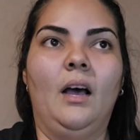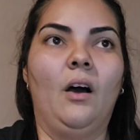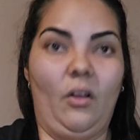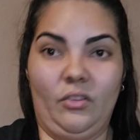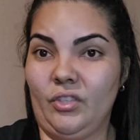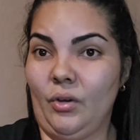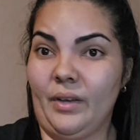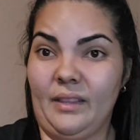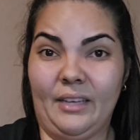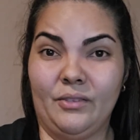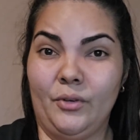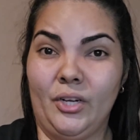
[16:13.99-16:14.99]
Also with,
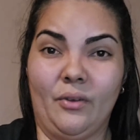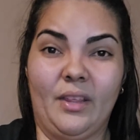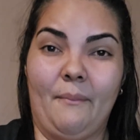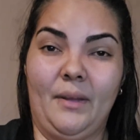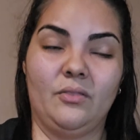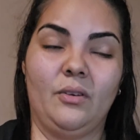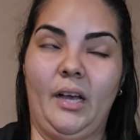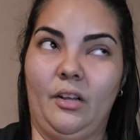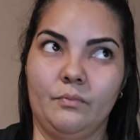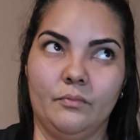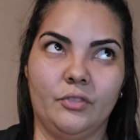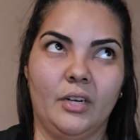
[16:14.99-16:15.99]
like, we know that mental
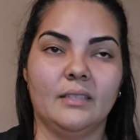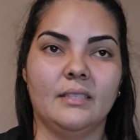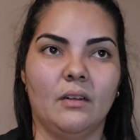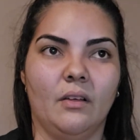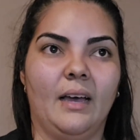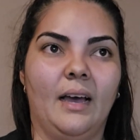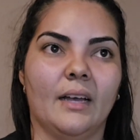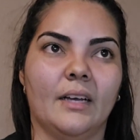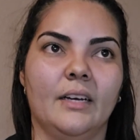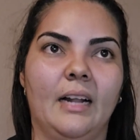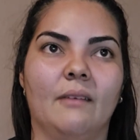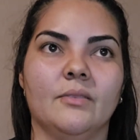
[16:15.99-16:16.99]
health drugs and all that
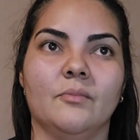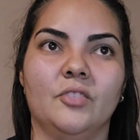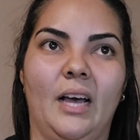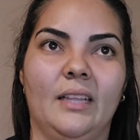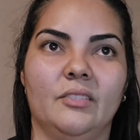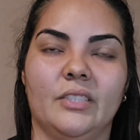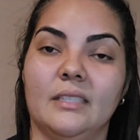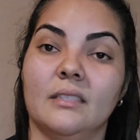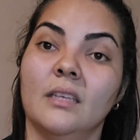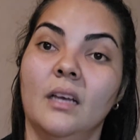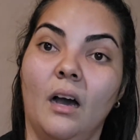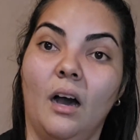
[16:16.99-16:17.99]
could have some challenges
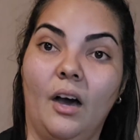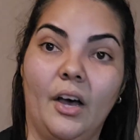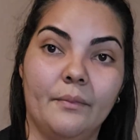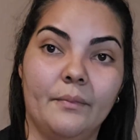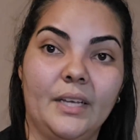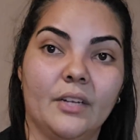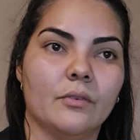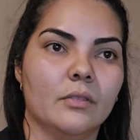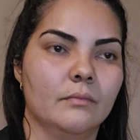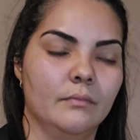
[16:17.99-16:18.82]
on being